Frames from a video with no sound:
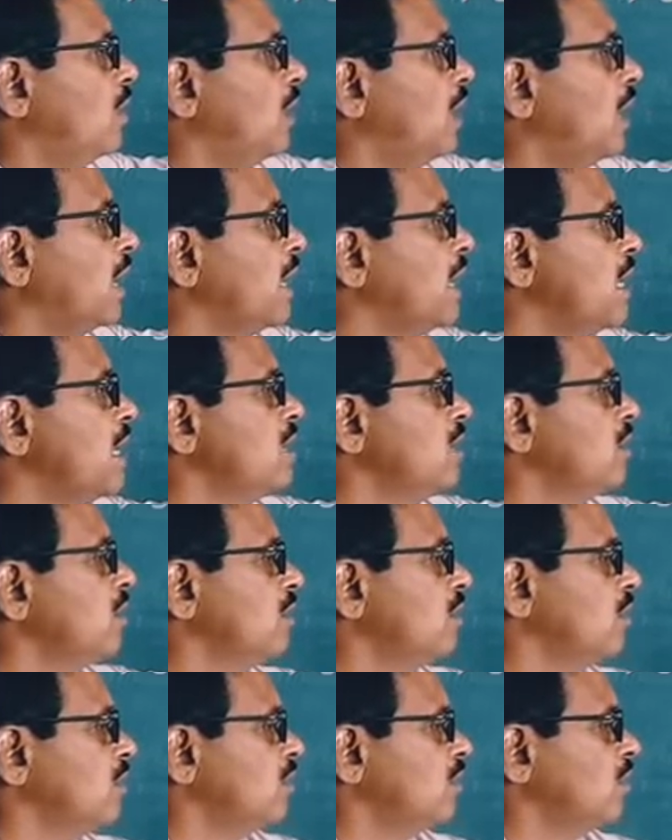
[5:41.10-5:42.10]
aryl
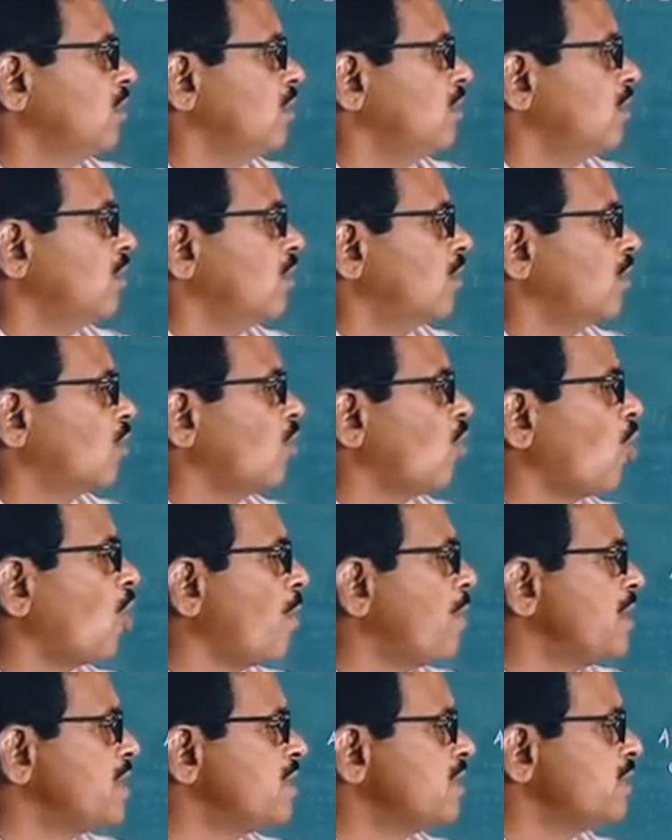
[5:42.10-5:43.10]

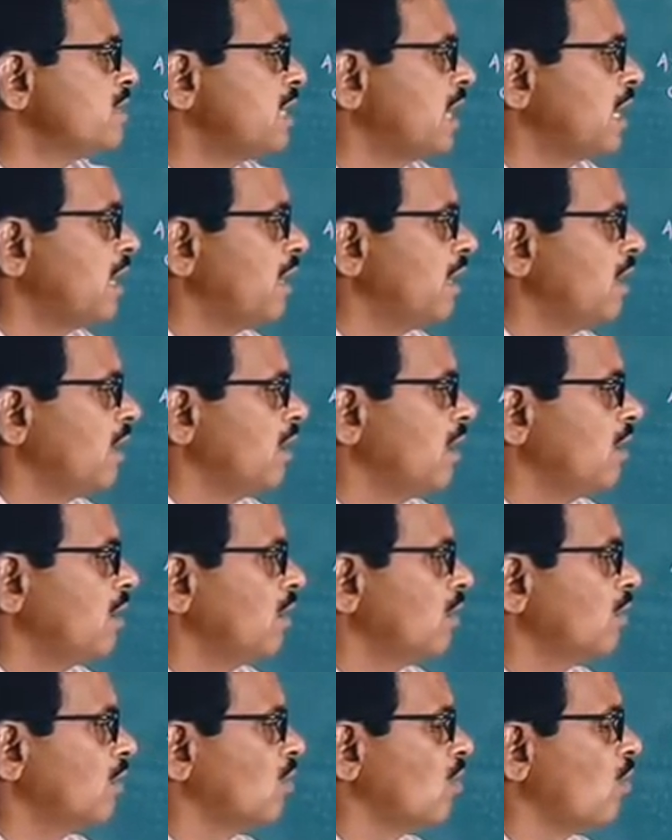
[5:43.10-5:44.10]
chlorobenzene.
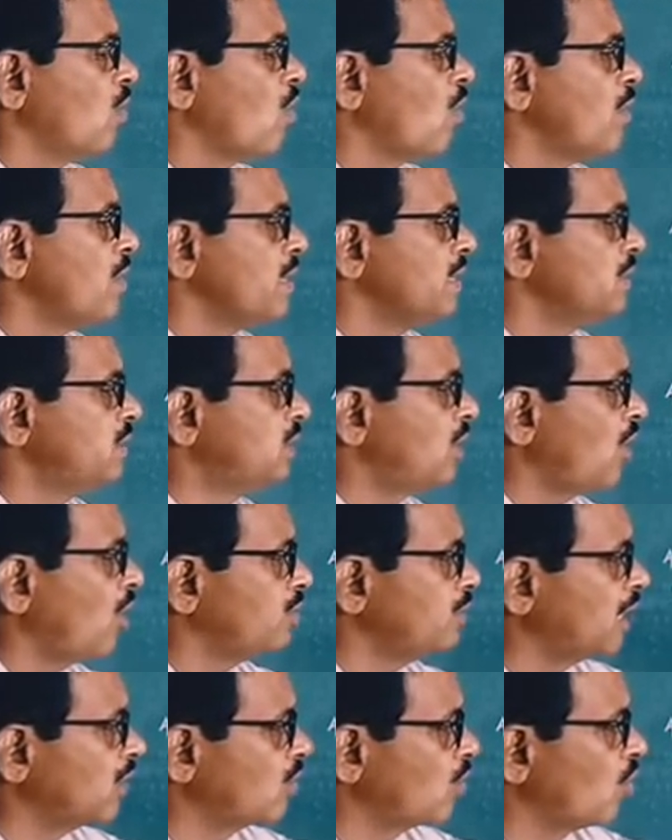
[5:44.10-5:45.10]
Instead
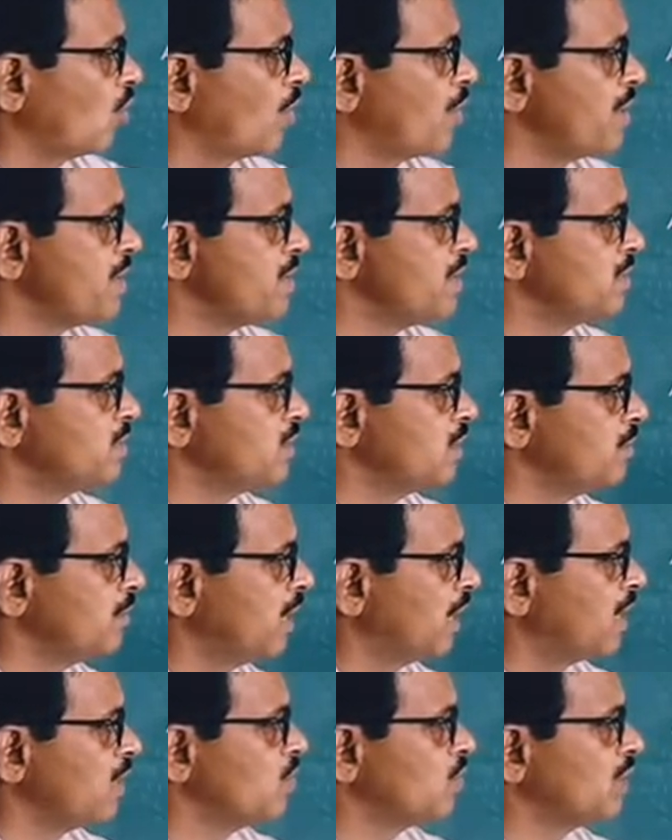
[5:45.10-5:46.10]
of that chlorobenzene,
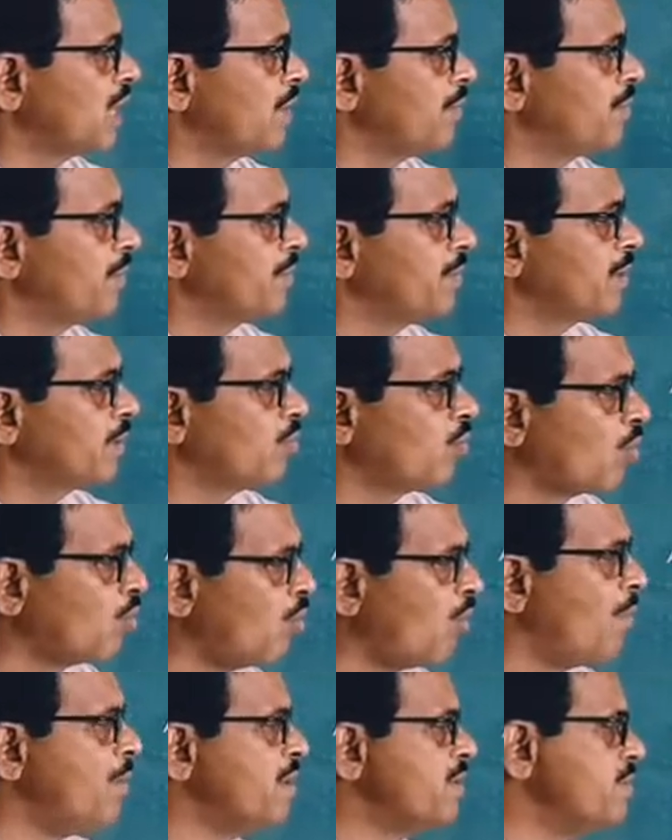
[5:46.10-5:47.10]
similarly we can prepare
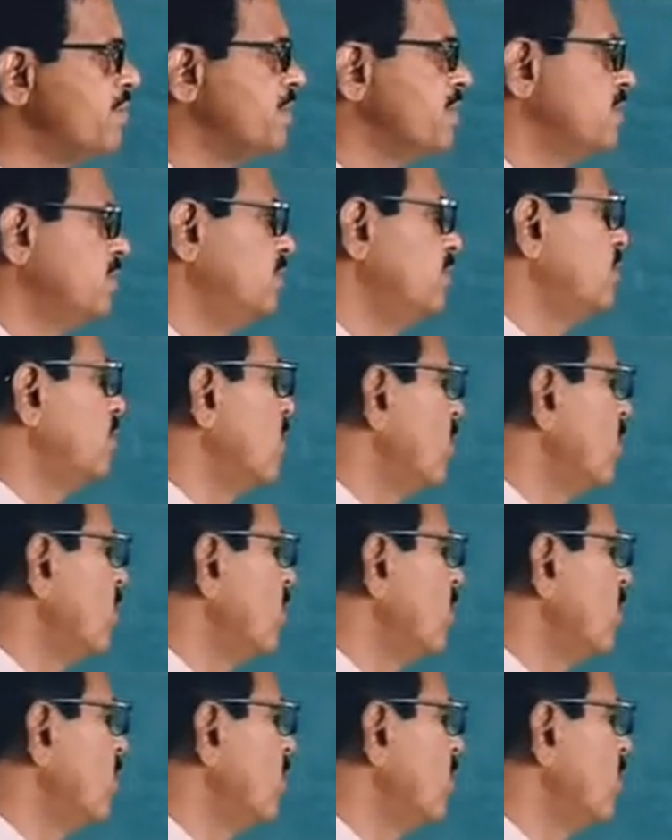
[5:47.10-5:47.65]
bromobenzene.